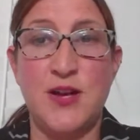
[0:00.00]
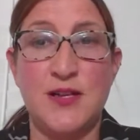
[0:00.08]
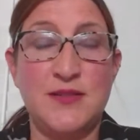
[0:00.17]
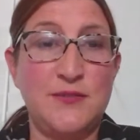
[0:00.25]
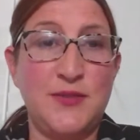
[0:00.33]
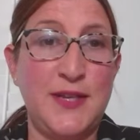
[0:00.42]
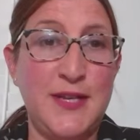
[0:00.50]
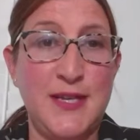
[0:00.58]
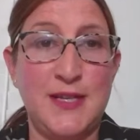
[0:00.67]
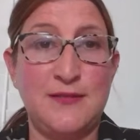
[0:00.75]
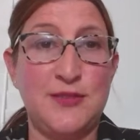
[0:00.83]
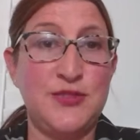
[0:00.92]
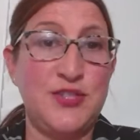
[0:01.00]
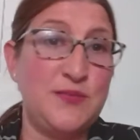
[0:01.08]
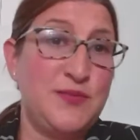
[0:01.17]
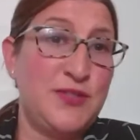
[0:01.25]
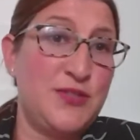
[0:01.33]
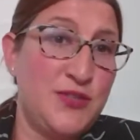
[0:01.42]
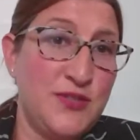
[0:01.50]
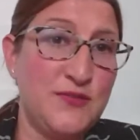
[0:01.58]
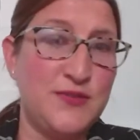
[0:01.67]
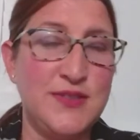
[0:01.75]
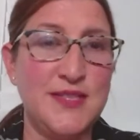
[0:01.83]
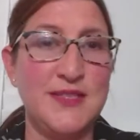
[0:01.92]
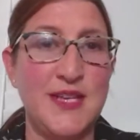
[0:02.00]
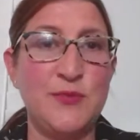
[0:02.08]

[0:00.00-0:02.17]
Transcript: contemplating their substance use is